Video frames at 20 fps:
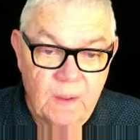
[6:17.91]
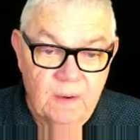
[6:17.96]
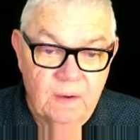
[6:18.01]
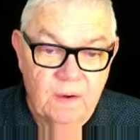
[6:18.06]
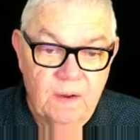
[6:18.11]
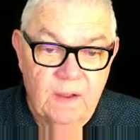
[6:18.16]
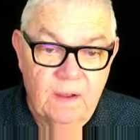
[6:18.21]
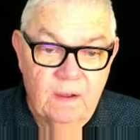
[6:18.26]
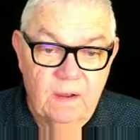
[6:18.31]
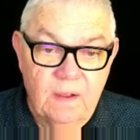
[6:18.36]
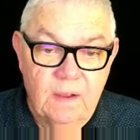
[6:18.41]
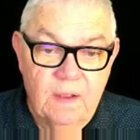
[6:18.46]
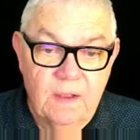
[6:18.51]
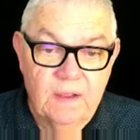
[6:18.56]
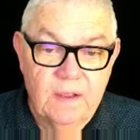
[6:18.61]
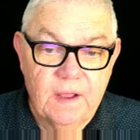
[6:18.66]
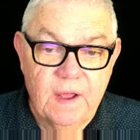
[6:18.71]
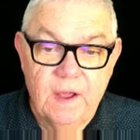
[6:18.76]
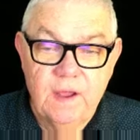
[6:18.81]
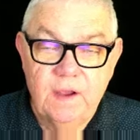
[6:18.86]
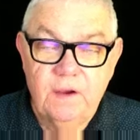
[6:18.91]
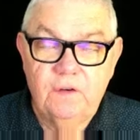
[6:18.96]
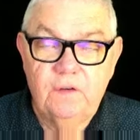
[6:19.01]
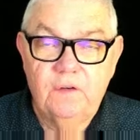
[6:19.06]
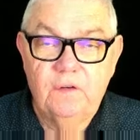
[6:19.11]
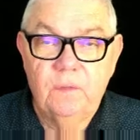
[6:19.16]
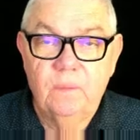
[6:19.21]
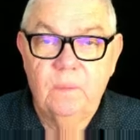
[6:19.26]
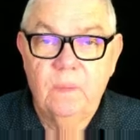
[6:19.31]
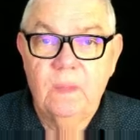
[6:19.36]
Now, a
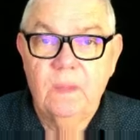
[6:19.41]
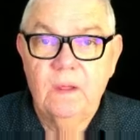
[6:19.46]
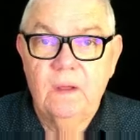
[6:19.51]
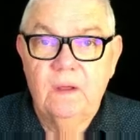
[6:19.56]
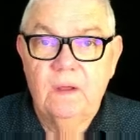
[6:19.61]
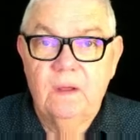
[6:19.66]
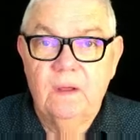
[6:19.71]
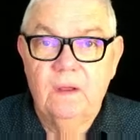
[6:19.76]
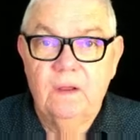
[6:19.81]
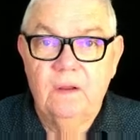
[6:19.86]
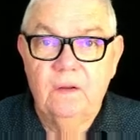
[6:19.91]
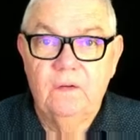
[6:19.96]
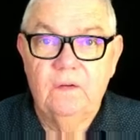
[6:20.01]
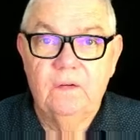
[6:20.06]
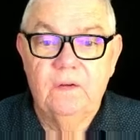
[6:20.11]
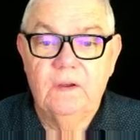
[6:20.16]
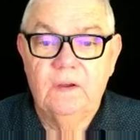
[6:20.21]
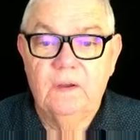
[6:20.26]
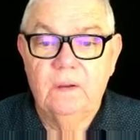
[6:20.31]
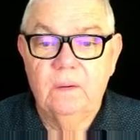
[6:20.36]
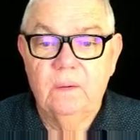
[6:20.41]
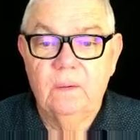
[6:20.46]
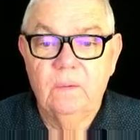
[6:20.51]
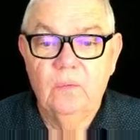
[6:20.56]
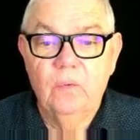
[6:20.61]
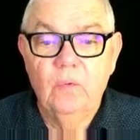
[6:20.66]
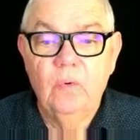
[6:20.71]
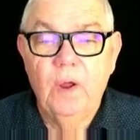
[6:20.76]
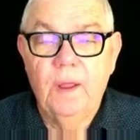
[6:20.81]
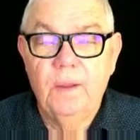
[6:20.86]
cache is,
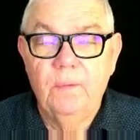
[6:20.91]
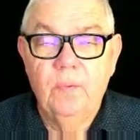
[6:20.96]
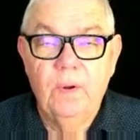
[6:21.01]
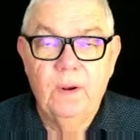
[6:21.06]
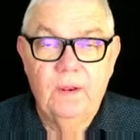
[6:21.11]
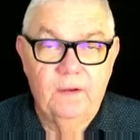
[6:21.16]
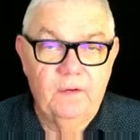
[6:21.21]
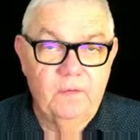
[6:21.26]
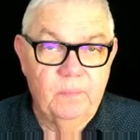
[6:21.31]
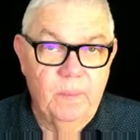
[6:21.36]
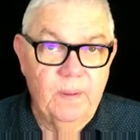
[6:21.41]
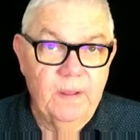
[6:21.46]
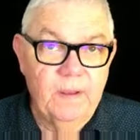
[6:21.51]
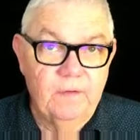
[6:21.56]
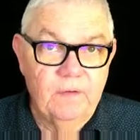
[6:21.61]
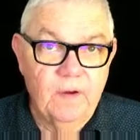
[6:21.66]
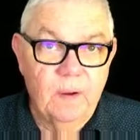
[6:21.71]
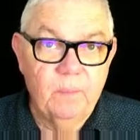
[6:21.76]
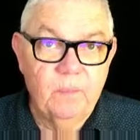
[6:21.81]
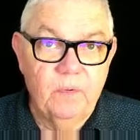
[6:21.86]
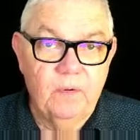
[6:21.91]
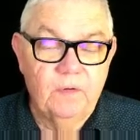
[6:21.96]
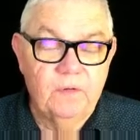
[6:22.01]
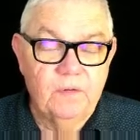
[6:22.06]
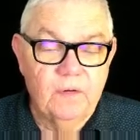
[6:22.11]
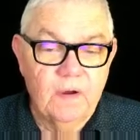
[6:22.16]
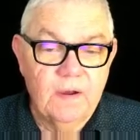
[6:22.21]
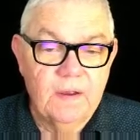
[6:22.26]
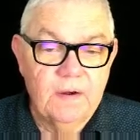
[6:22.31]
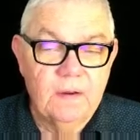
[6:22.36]
it really speeds up your
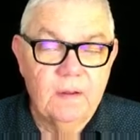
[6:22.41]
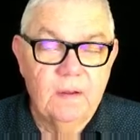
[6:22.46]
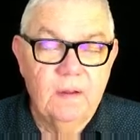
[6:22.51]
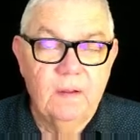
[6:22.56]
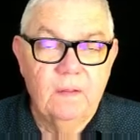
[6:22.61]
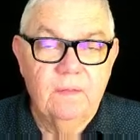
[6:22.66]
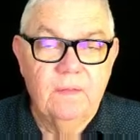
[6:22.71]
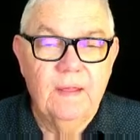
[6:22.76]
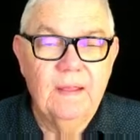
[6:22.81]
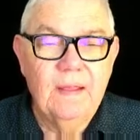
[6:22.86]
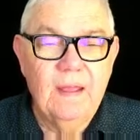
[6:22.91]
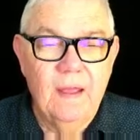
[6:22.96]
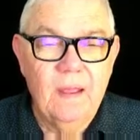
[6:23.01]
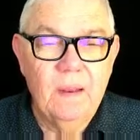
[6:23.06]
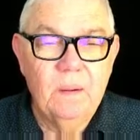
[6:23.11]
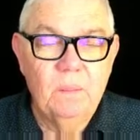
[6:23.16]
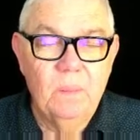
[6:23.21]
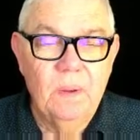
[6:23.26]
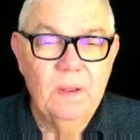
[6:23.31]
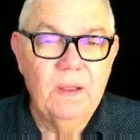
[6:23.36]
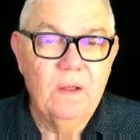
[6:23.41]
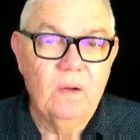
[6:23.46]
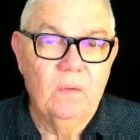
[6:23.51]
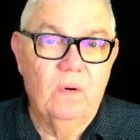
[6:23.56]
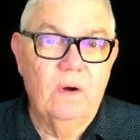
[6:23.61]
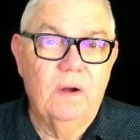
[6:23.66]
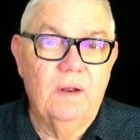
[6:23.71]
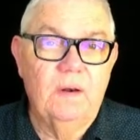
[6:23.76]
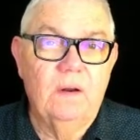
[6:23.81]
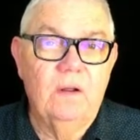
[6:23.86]
site. They can be
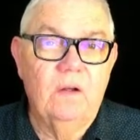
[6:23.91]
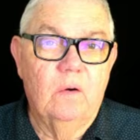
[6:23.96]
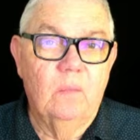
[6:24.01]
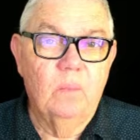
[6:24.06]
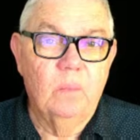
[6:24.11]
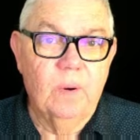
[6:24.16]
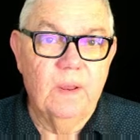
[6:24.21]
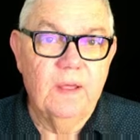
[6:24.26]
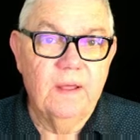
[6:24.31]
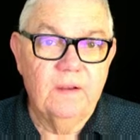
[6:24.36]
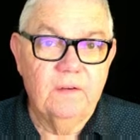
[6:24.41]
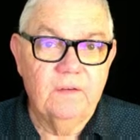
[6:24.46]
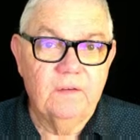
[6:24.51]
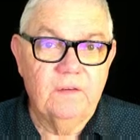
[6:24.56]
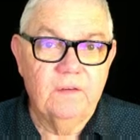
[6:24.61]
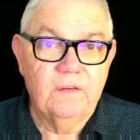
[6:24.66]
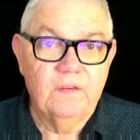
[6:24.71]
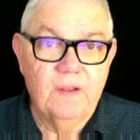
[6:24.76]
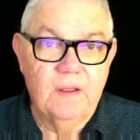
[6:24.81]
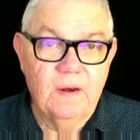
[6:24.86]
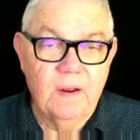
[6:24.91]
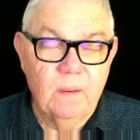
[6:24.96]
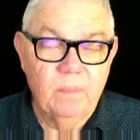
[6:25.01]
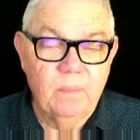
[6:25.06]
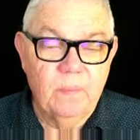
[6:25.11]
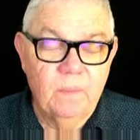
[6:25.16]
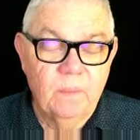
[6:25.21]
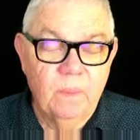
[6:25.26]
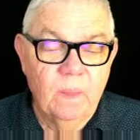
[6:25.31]
quite complex to set up.